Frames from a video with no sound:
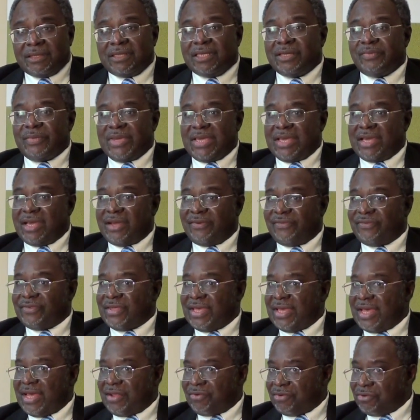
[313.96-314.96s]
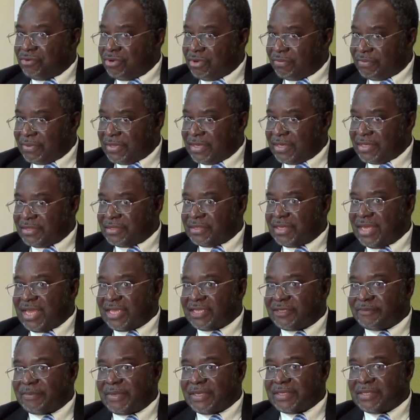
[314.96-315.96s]
They may have renewable energy
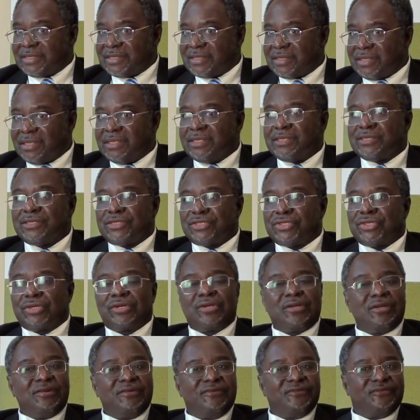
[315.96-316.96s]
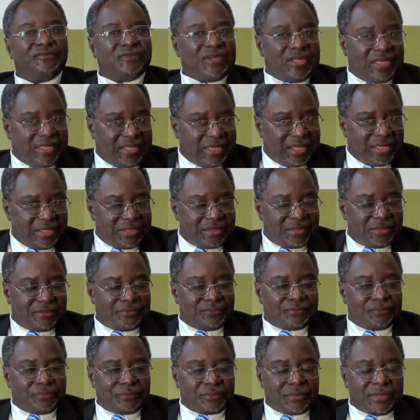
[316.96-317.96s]
experts struggling very hard,
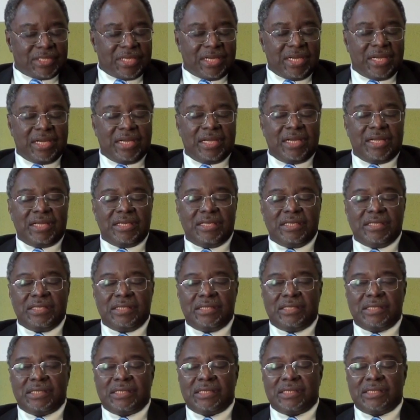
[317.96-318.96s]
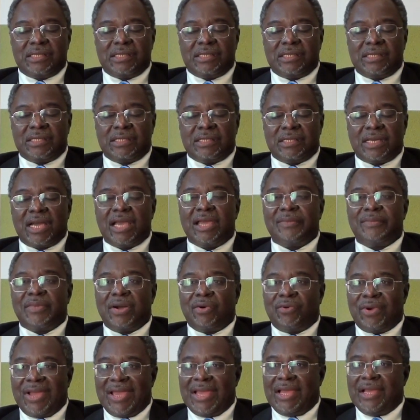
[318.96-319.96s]
and uh, I am
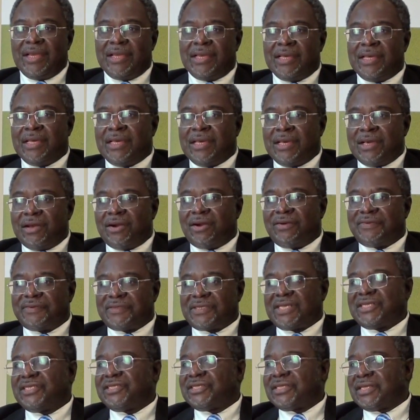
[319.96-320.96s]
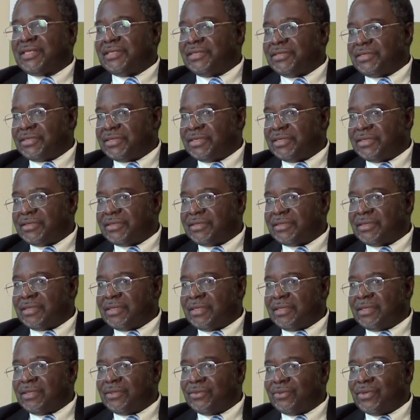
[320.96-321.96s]
aware of such countries
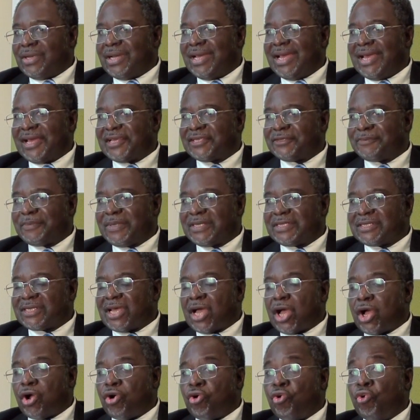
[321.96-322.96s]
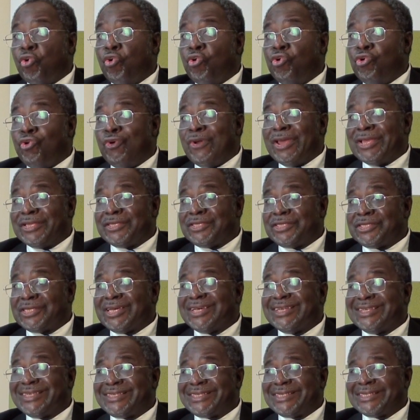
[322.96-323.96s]
where experts are
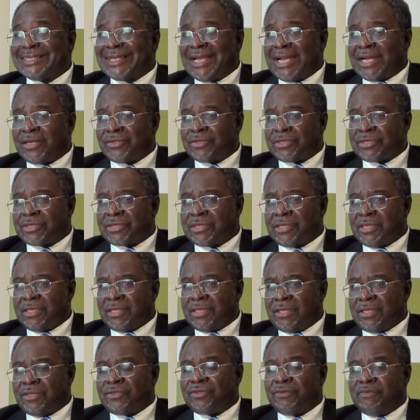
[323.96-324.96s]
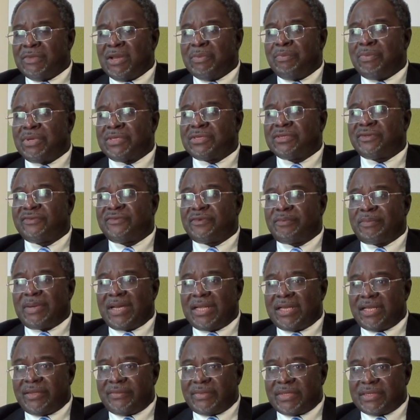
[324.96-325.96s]
always reaching out to members of the
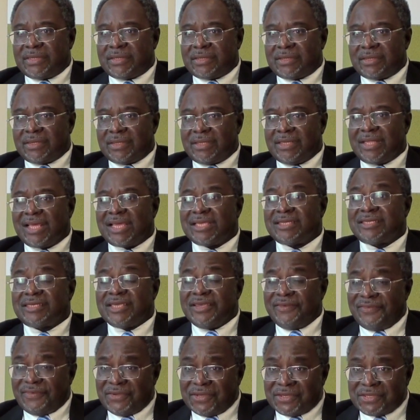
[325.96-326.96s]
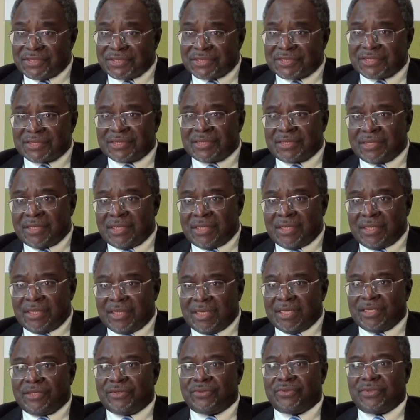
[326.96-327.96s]
parliament. They are saviors,
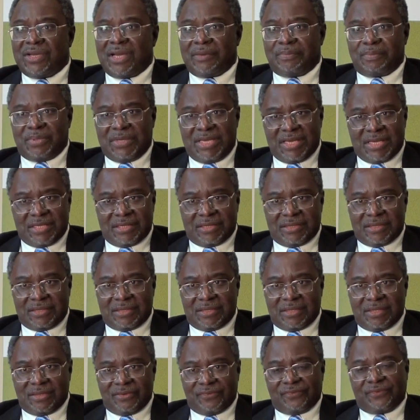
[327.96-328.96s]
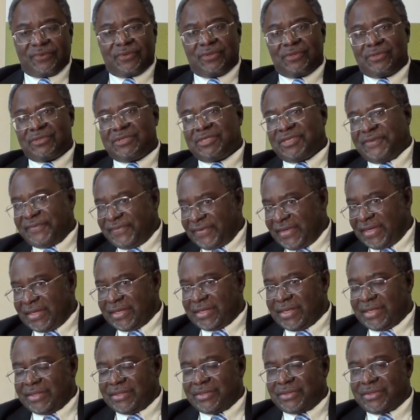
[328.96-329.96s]
it appears, for those difficult
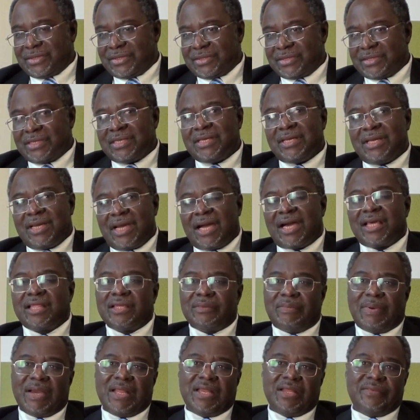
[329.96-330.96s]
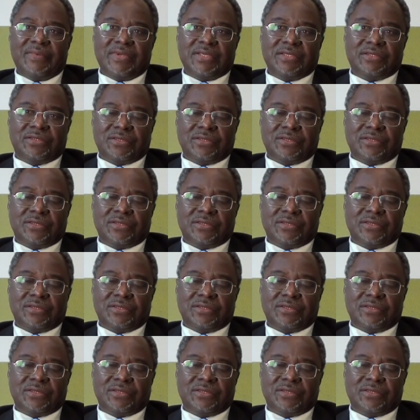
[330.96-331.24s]
countries at the parliament.